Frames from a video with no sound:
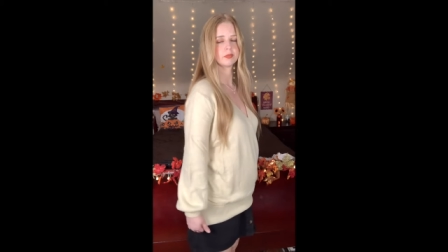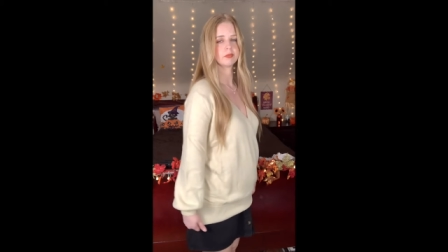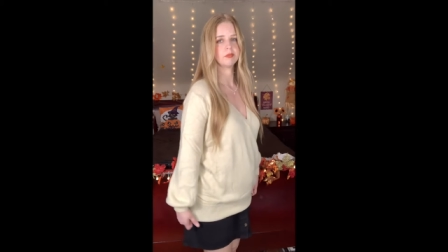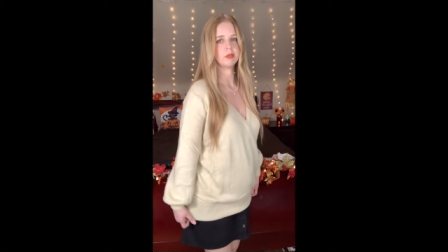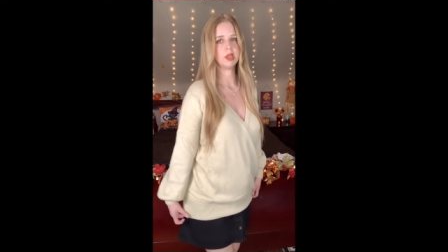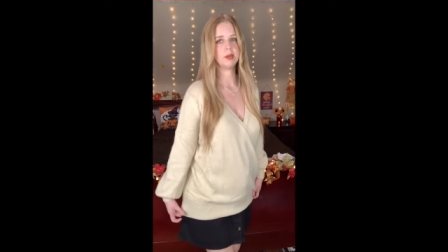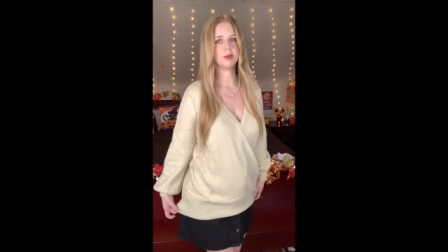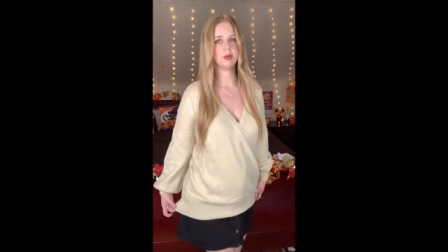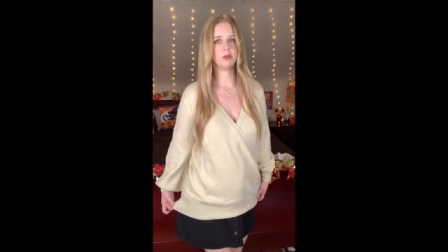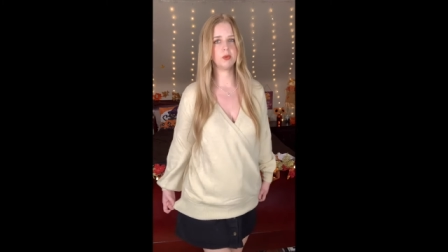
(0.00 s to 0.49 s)

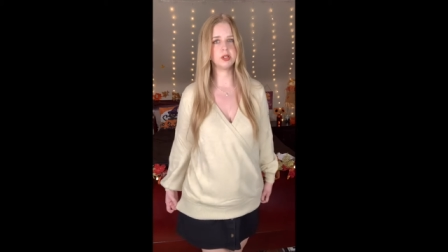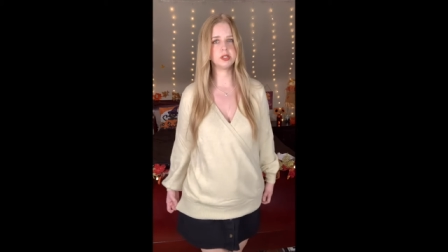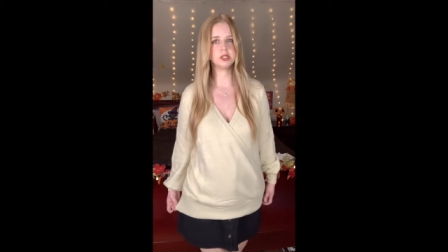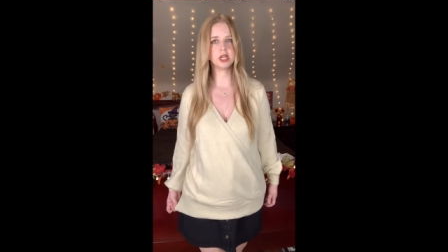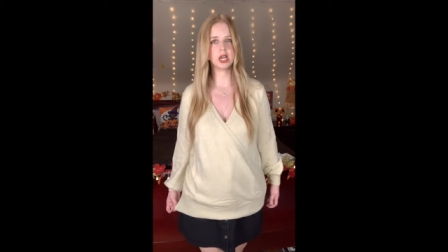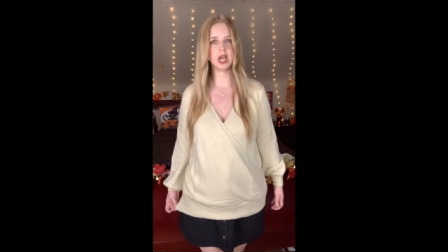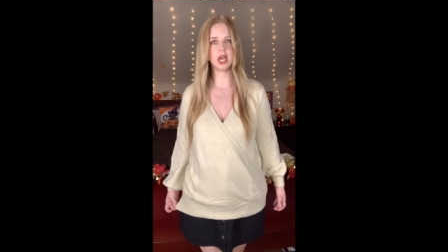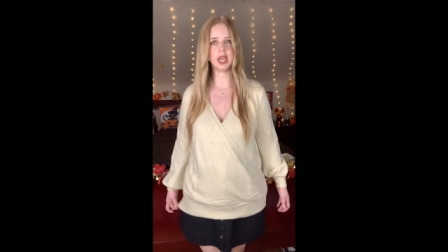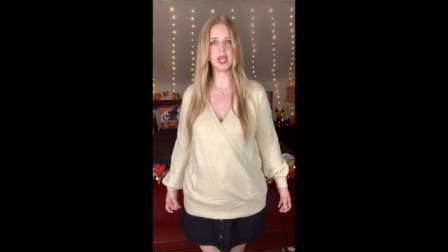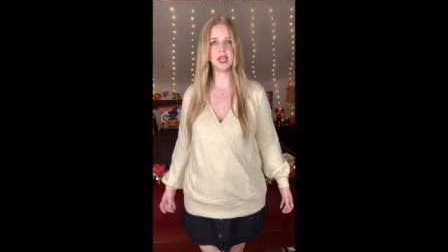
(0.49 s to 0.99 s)
Maybe with
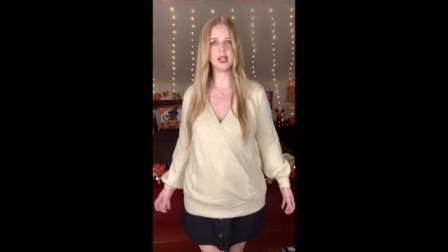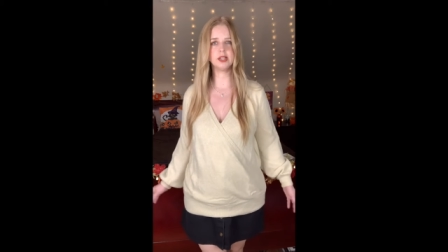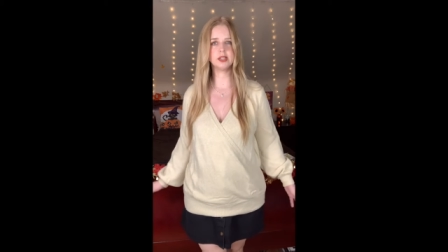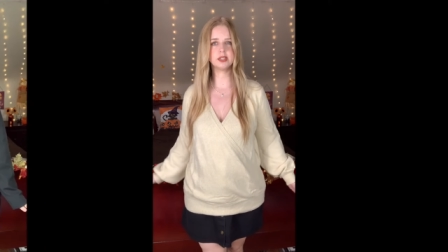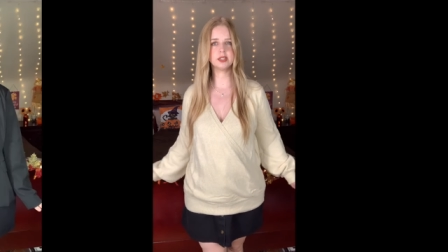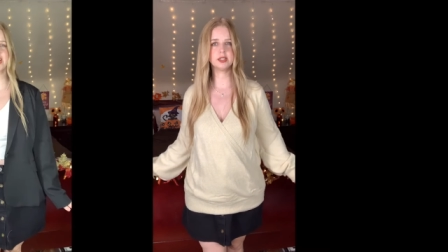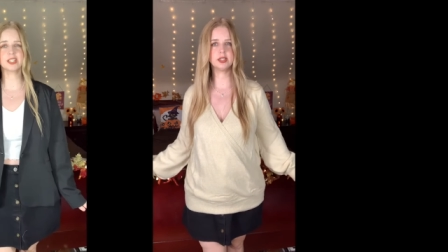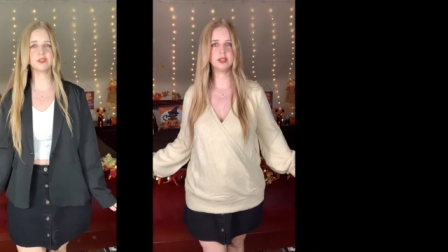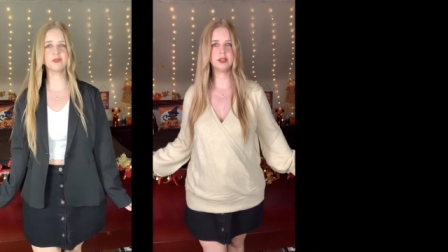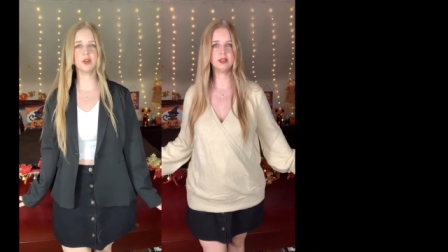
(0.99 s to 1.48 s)
tight.
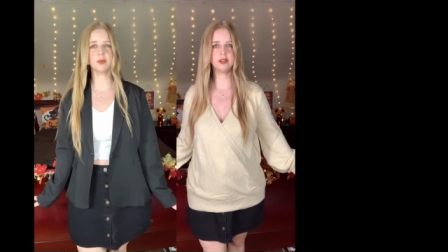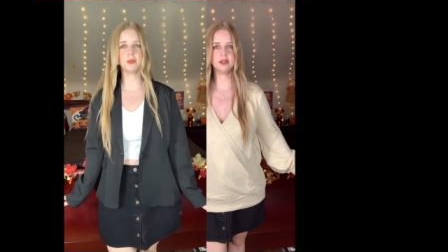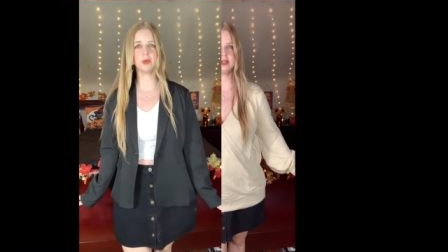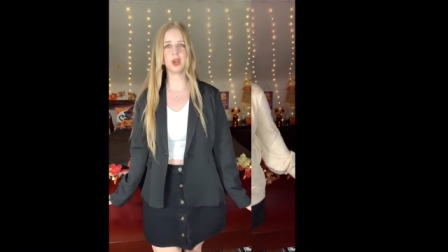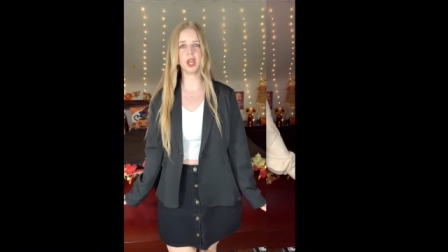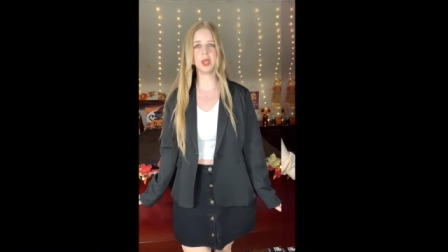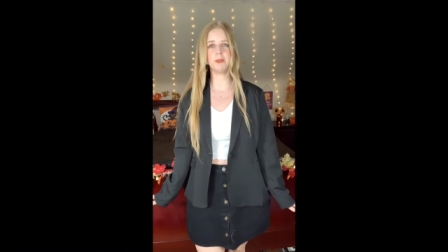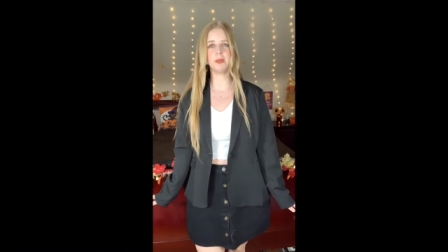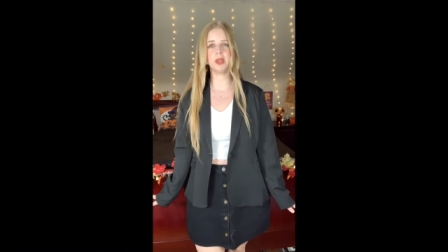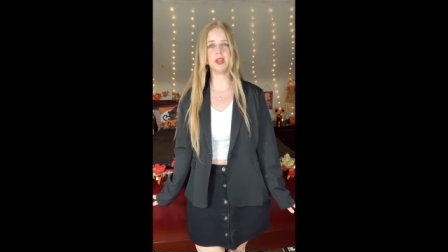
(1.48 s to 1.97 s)
Next from
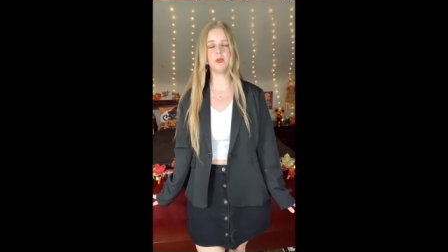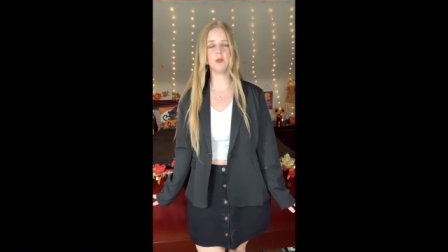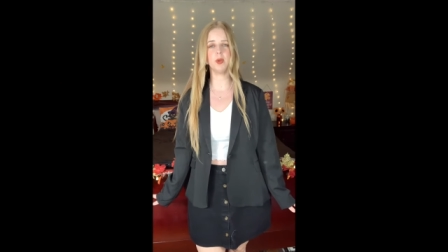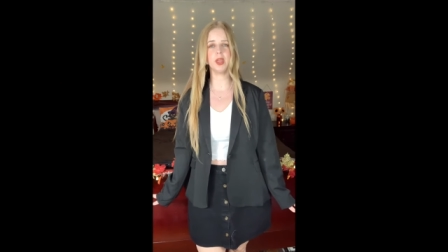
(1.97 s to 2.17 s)
Grapent,